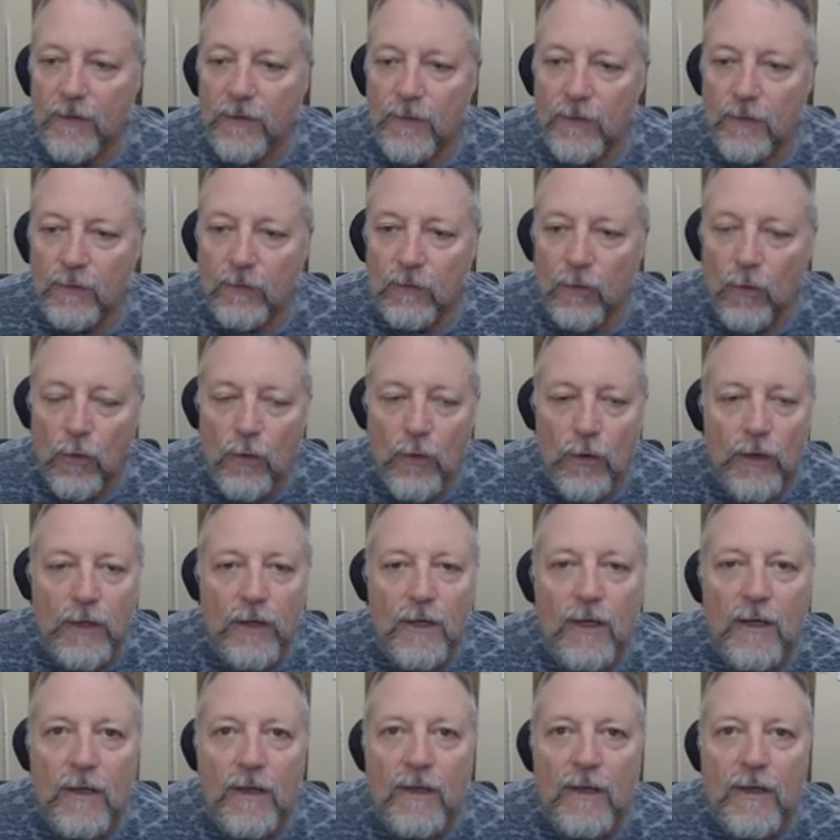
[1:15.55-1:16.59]
the
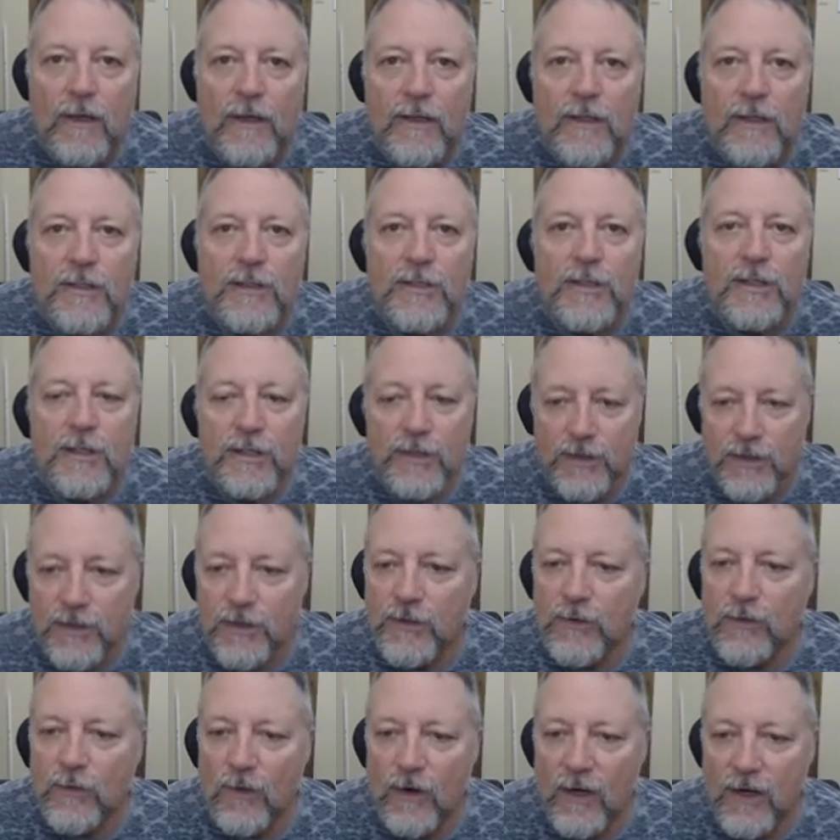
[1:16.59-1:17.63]
Lord Jesus
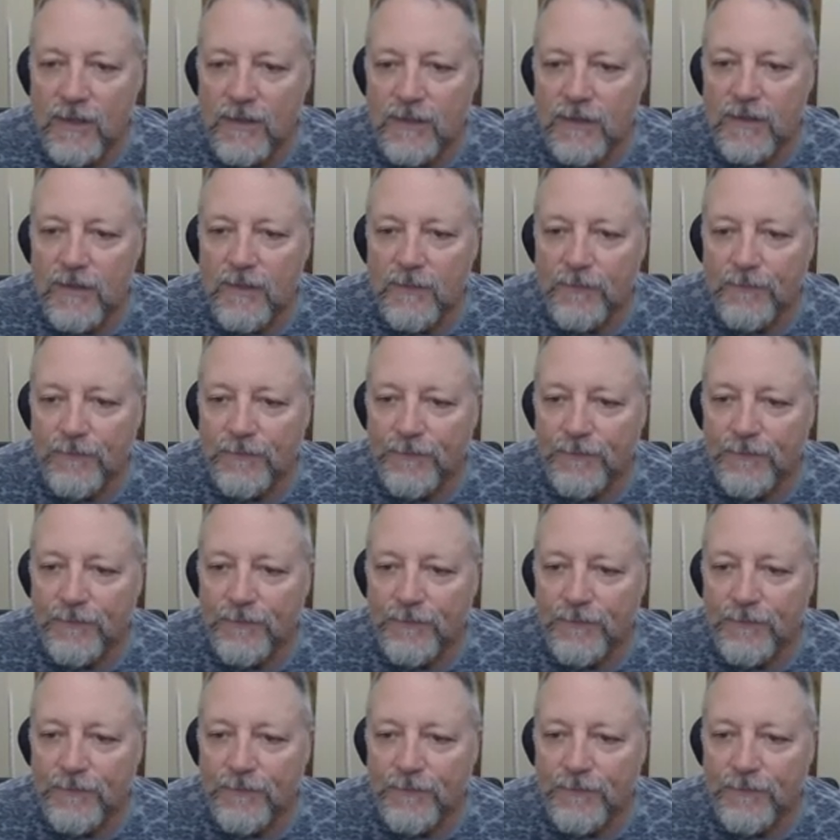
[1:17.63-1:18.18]
Christ.